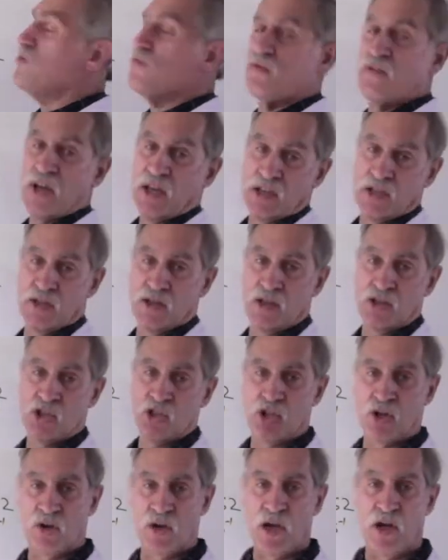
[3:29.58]
vector.
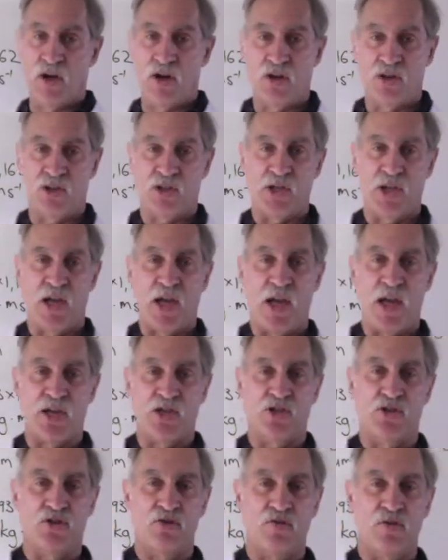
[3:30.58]
So our answer
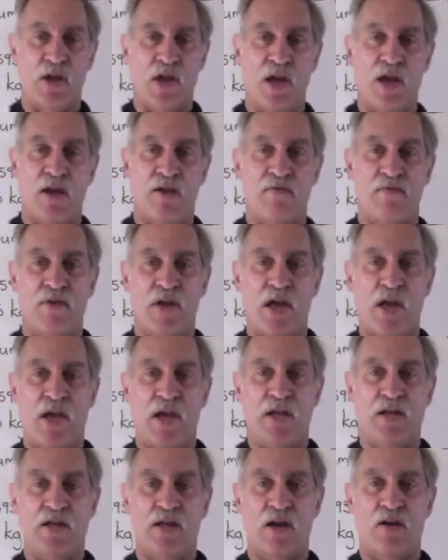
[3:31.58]
has to have
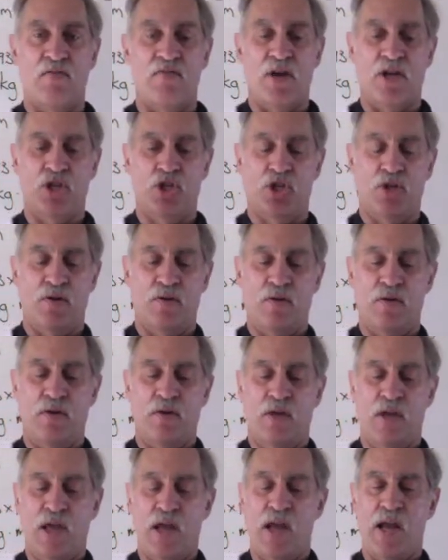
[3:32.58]
a direction.
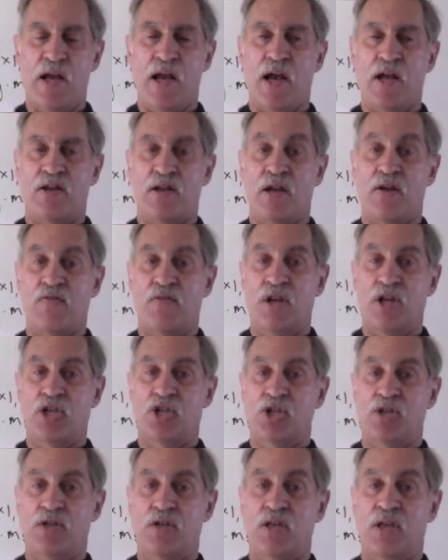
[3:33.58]
And our
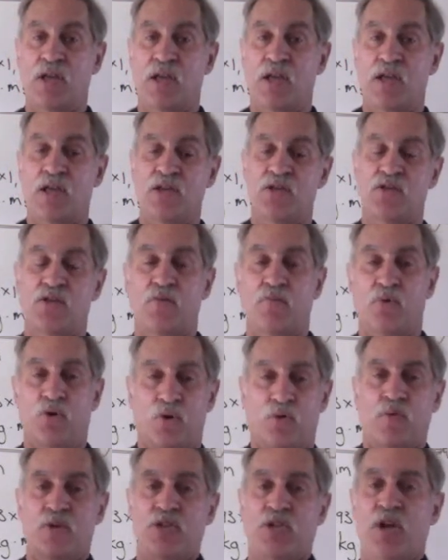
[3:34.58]
direction is the
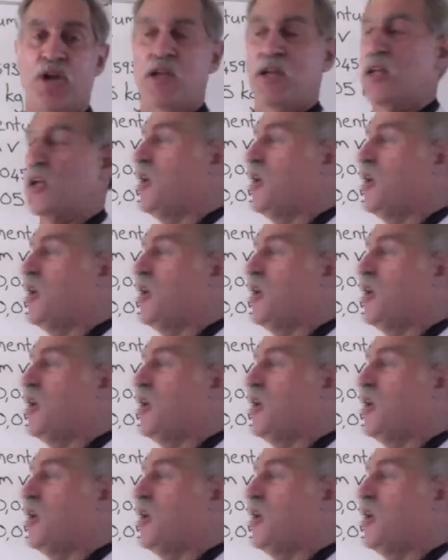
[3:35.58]
ball was going